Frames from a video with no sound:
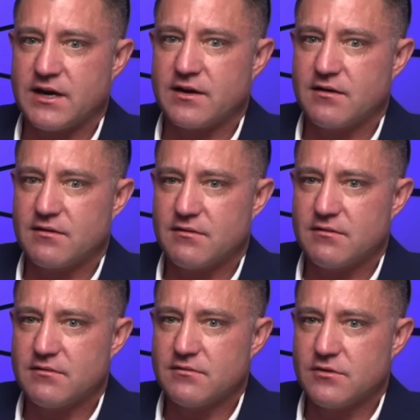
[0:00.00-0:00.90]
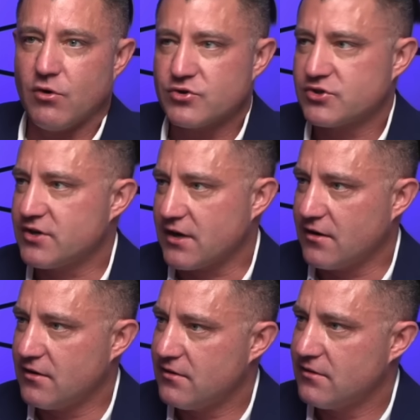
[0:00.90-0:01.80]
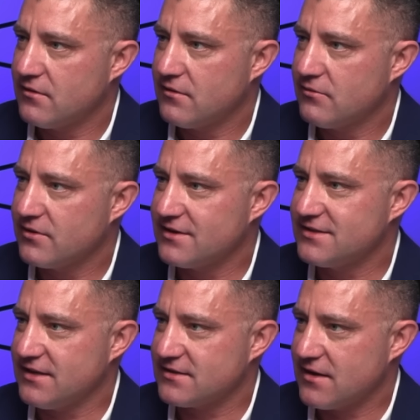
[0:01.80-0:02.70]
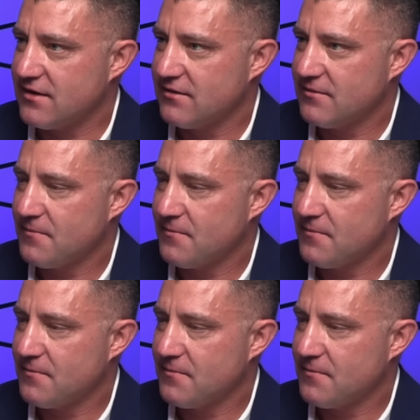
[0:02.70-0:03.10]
like awestruck with the Tesla.